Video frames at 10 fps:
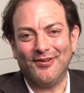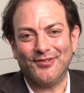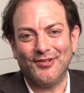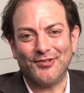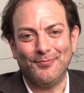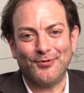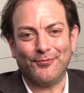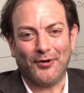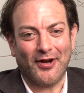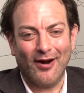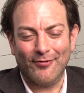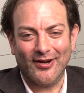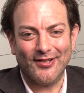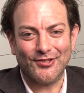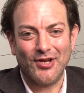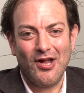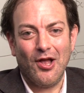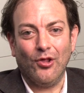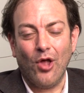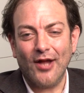there are systems for governance,
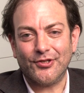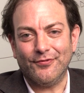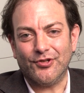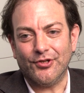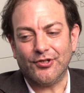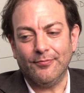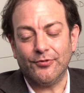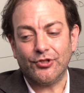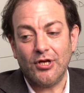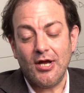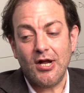lots of systems.